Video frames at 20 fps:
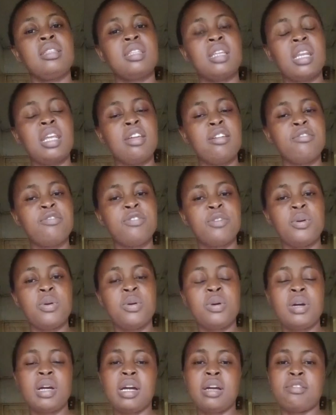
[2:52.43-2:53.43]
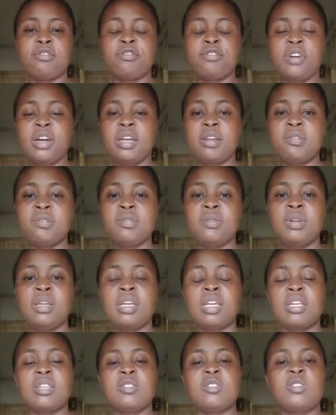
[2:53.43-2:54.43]
3, 4, and 5
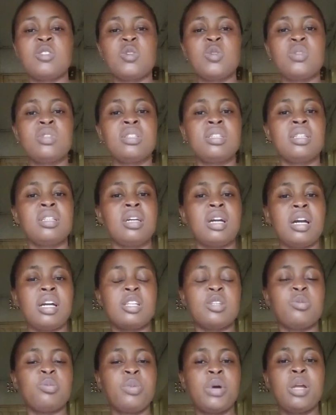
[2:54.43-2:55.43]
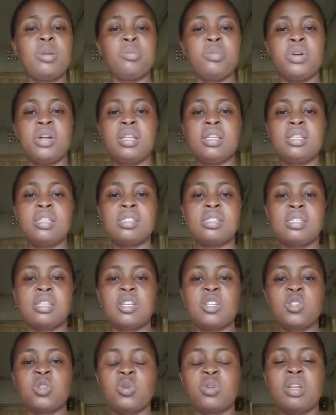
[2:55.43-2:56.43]
is used at pan boiling
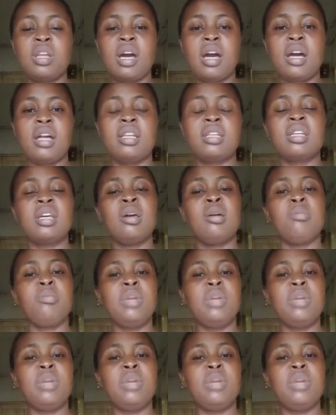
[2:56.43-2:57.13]
section and